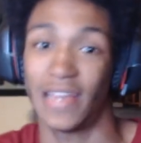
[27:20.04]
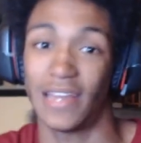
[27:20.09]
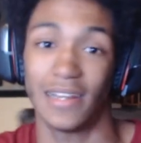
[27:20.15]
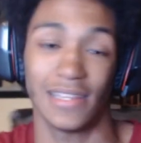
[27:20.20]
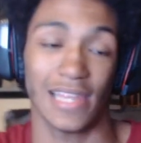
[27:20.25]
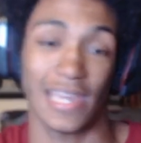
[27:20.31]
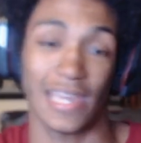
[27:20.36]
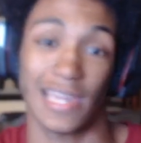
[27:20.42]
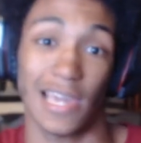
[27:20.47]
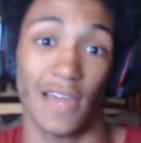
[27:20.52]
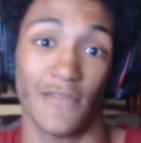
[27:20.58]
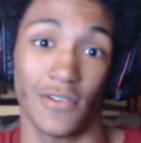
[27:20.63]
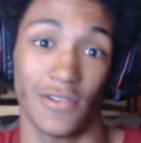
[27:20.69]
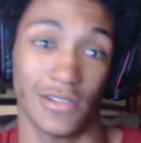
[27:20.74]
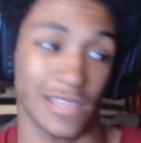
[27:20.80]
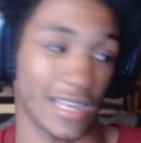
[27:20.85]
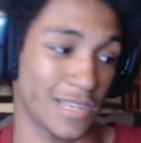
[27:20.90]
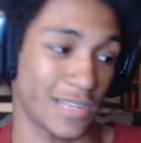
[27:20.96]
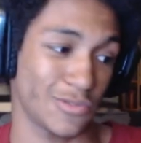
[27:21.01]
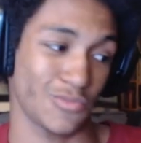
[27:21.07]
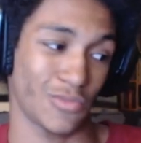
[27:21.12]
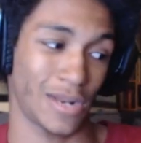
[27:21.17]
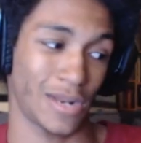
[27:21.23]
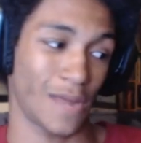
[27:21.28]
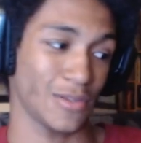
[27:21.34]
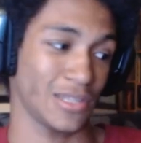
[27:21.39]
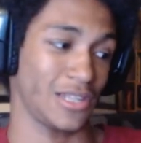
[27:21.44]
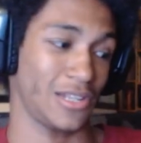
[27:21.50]
like when I
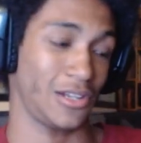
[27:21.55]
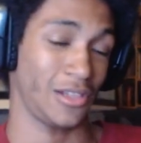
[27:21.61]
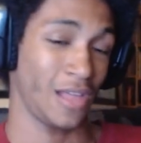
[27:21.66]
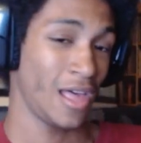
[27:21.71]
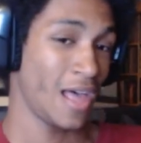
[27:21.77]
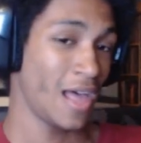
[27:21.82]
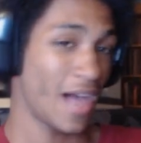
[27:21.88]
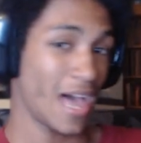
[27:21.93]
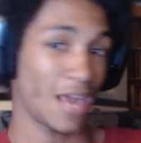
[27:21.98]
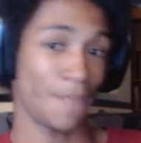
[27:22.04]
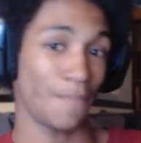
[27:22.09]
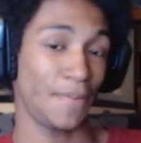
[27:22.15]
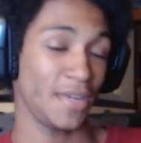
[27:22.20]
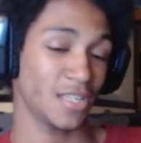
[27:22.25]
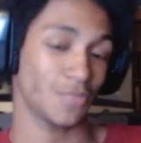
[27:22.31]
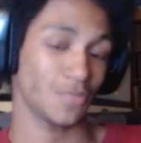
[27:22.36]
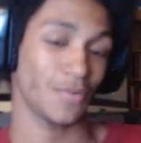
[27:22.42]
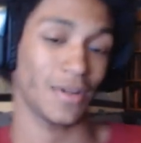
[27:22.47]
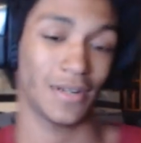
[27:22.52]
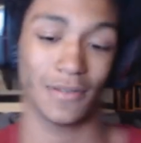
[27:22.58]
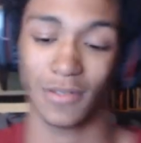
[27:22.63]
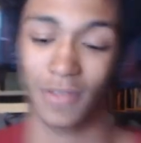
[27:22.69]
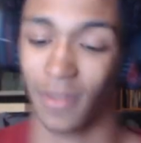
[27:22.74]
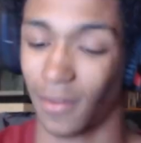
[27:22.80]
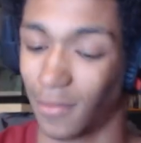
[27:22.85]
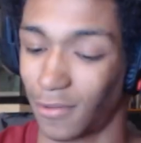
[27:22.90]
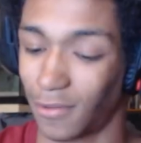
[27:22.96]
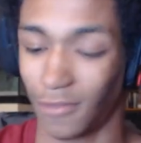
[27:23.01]
was little. I had a
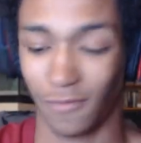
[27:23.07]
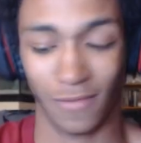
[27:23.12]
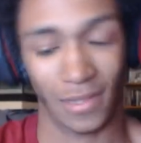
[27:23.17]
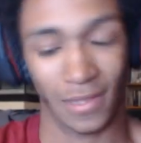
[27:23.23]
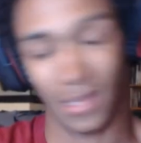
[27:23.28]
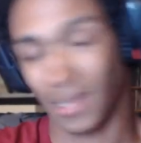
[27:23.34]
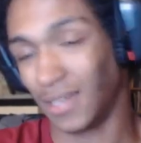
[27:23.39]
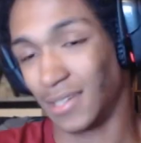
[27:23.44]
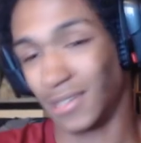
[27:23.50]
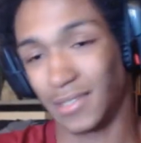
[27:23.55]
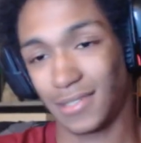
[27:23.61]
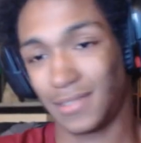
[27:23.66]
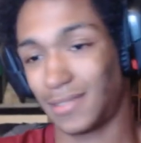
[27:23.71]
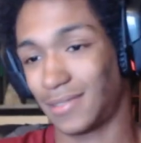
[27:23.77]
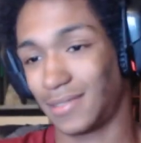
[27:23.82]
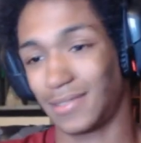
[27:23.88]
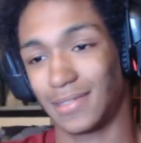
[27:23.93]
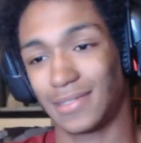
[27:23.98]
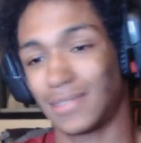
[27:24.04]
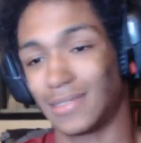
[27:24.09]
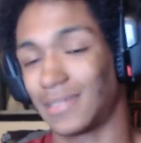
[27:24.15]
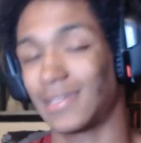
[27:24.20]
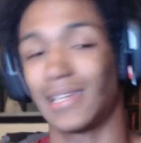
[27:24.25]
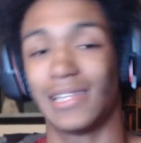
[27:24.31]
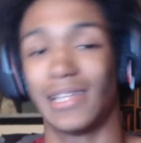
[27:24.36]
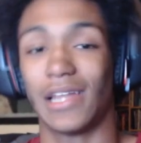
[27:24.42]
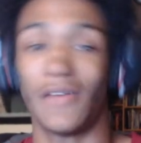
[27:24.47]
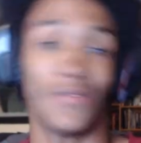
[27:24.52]
PS1. I
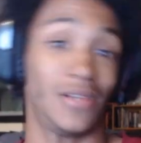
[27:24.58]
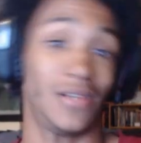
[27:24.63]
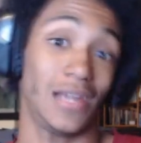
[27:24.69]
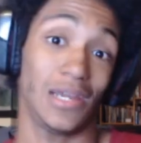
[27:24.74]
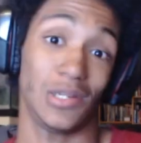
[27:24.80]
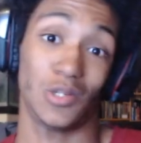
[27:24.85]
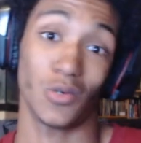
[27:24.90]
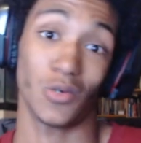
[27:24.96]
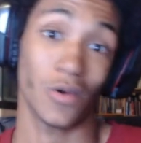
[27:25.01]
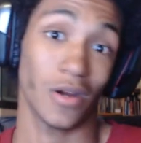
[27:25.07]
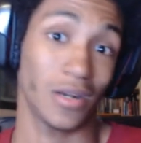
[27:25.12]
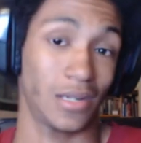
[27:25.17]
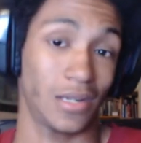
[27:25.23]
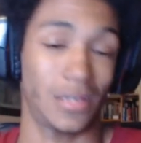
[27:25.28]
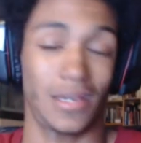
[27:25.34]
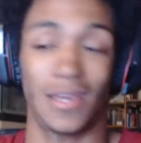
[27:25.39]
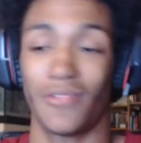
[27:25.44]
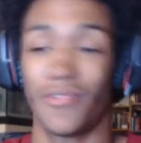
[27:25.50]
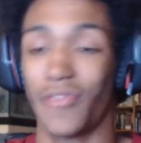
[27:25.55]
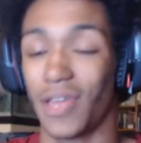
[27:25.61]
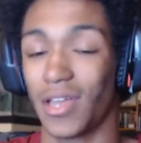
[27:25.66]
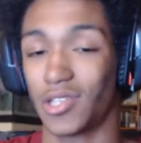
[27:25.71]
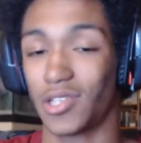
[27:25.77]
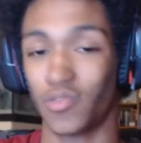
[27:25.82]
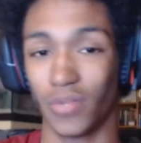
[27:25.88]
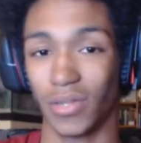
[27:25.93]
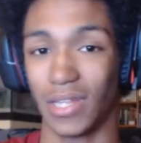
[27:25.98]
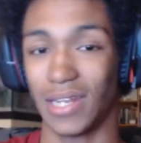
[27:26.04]
love it. I adore it. I think it's
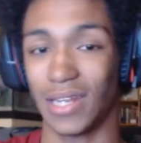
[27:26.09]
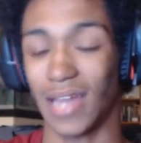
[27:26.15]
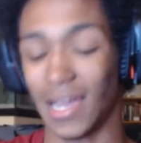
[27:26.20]
really nice.